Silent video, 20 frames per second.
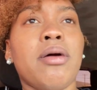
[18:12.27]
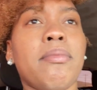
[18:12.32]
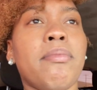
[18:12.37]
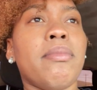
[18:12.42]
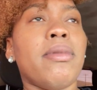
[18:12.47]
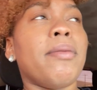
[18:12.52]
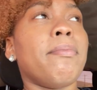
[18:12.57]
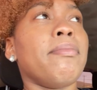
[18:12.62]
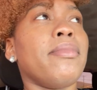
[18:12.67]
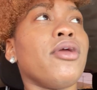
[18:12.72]

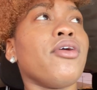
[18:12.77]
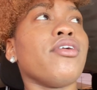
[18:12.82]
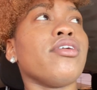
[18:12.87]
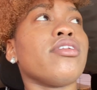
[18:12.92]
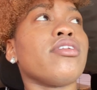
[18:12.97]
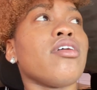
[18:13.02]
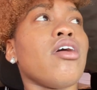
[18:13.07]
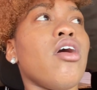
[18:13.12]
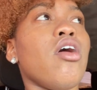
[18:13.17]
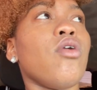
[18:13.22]
My mirror
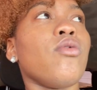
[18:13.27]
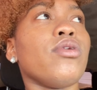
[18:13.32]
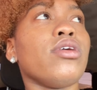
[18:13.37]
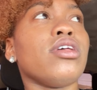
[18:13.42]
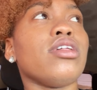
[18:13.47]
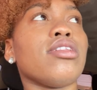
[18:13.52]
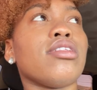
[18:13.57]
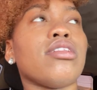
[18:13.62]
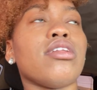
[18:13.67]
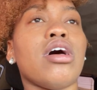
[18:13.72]
is
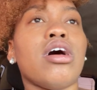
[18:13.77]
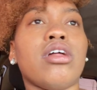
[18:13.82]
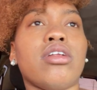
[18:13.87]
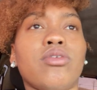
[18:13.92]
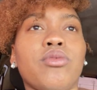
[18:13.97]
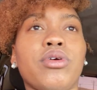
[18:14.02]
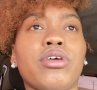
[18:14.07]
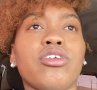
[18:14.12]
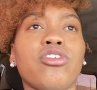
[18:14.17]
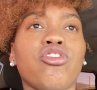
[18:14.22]
always not
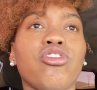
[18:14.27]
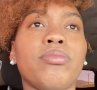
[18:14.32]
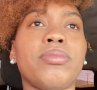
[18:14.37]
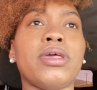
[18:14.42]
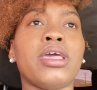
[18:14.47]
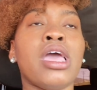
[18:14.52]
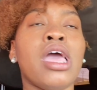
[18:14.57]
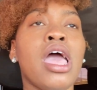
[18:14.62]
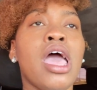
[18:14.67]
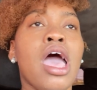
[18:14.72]
where it should
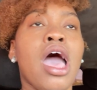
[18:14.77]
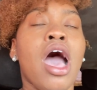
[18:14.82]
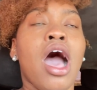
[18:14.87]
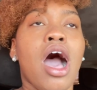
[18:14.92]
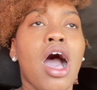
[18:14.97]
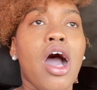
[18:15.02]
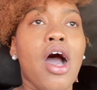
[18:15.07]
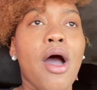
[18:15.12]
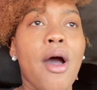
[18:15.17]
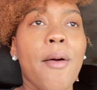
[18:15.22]
be.
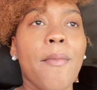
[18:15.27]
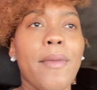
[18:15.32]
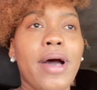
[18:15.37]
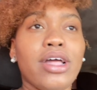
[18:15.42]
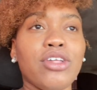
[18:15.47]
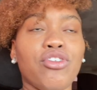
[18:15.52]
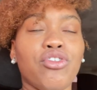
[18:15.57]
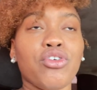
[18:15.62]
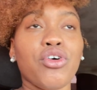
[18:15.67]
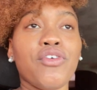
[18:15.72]
I
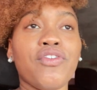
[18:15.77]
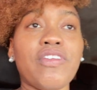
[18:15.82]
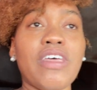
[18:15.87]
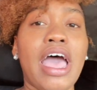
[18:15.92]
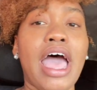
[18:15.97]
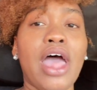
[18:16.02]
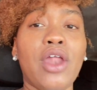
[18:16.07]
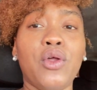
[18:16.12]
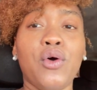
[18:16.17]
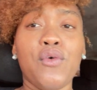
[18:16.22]
drove to
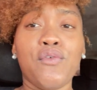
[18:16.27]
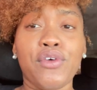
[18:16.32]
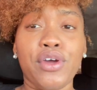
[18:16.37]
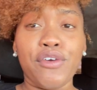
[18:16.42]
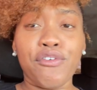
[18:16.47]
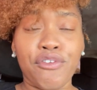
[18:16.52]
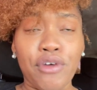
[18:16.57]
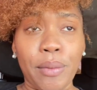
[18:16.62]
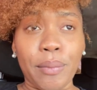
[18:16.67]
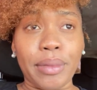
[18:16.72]
Hanover
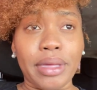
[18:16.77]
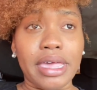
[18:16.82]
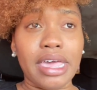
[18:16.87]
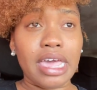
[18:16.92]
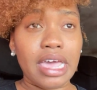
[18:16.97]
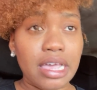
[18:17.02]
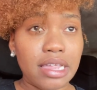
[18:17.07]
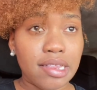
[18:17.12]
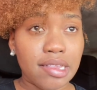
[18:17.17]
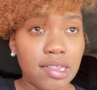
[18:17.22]
from
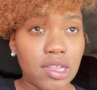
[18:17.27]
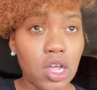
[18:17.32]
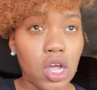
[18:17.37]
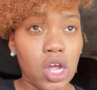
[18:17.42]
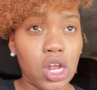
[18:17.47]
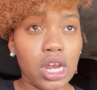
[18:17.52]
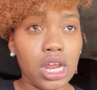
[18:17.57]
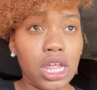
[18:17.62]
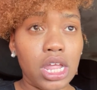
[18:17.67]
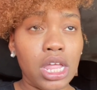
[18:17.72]

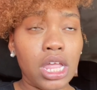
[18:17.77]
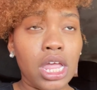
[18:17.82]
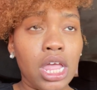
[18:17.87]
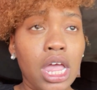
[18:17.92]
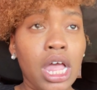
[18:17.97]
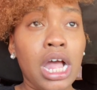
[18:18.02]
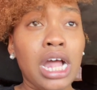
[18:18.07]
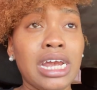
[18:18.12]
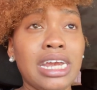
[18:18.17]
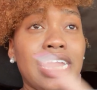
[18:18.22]
Kingston,
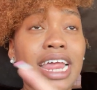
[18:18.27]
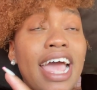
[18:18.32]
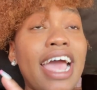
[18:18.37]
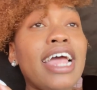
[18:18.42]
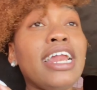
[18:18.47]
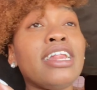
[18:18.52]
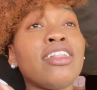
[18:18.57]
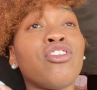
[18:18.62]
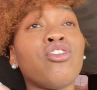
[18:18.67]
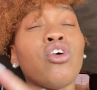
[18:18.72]

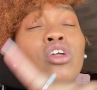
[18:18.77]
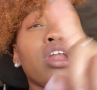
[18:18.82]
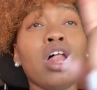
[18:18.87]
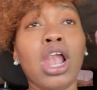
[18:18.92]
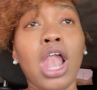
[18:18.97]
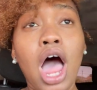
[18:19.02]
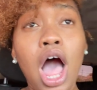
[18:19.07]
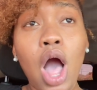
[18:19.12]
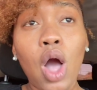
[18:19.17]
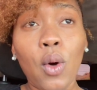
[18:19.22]
then took the
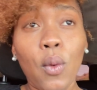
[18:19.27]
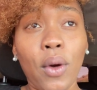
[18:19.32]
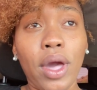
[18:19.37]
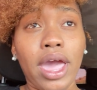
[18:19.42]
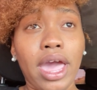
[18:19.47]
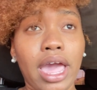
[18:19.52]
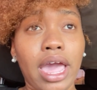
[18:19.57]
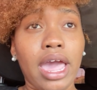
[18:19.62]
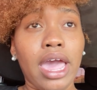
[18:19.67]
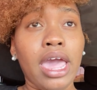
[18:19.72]
long
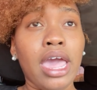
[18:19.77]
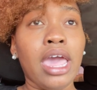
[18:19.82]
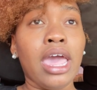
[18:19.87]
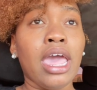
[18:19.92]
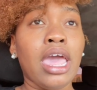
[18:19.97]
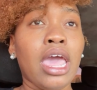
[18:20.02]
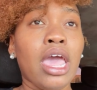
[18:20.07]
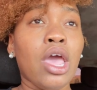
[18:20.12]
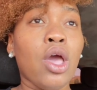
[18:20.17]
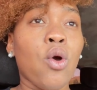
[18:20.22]
way,
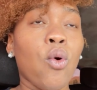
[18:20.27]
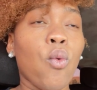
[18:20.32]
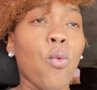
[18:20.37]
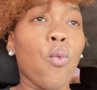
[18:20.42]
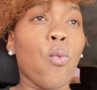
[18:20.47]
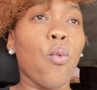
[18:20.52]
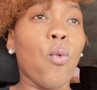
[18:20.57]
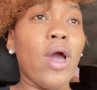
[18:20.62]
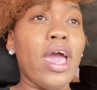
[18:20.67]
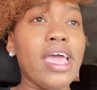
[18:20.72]

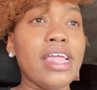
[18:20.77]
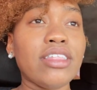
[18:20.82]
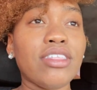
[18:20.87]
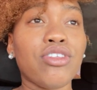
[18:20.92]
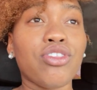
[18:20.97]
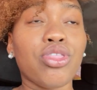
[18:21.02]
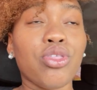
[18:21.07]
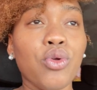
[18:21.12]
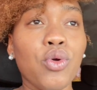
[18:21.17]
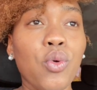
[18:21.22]
went
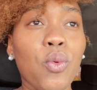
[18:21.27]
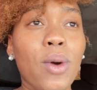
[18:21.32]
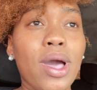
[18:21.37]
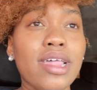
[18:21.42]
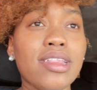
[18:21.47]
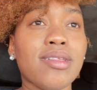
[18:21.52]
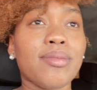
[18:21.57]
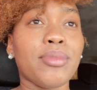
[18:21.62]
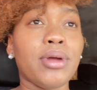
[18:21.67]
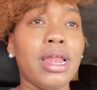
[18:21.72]
through
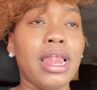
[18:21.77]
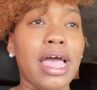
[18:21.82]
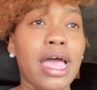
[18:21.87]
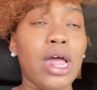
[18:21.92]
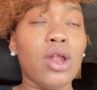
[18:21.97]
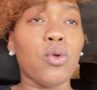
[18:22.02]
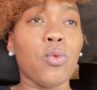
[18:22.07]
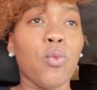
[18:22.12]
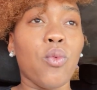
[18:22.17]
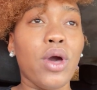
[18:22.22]

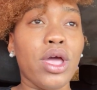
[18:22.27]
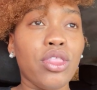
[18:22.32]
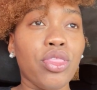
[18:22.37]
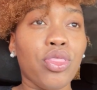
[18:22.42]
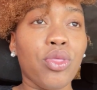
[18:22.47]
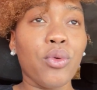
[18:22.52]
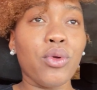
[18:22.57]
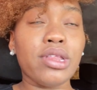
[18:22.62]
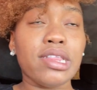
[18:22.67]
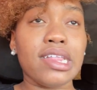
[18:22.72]
Westmoreland, went
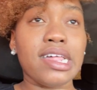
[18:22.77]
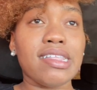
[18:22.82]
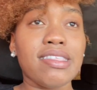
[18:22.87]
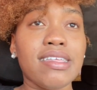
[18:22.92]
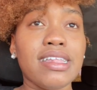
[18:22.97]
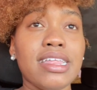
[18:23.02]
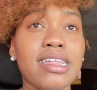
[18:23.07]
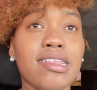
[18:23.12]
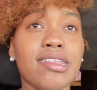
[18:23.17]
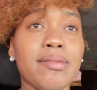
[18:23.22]
through St.
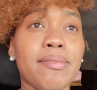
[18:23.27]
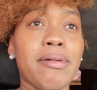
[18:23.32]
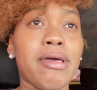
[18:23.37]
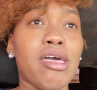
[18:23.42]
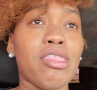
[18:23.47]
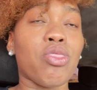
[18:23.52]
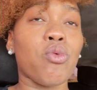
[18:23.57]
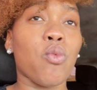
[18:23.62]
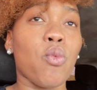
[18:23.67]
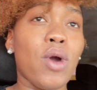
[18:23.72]

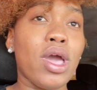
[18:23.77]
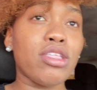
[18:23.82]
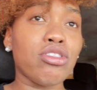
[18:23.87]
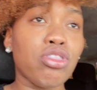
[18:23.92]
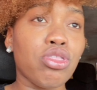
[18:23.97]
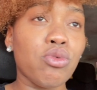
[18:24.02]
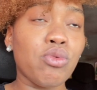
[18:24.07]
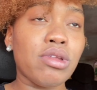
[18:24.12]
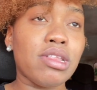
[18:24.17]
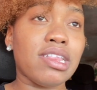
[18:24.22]
Elizabeth, went
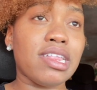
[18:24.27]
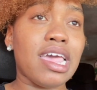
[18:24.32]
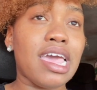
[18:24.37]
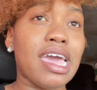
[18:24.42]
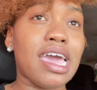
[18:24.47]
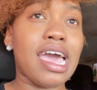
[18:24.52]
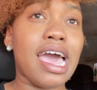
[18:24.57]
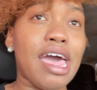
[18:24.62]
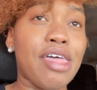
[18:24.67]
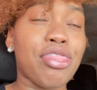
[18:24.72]
through St.
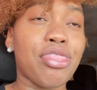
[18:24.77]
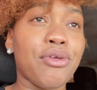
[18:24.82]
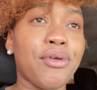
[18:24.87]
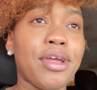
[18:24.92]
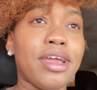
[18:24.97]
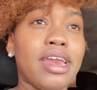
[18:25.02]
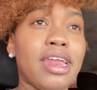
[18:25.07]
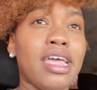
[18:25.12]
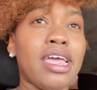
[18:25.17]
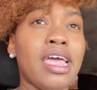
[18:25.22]

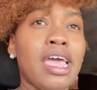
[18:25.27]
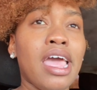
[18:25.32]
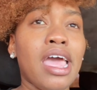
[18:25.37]
Catherine.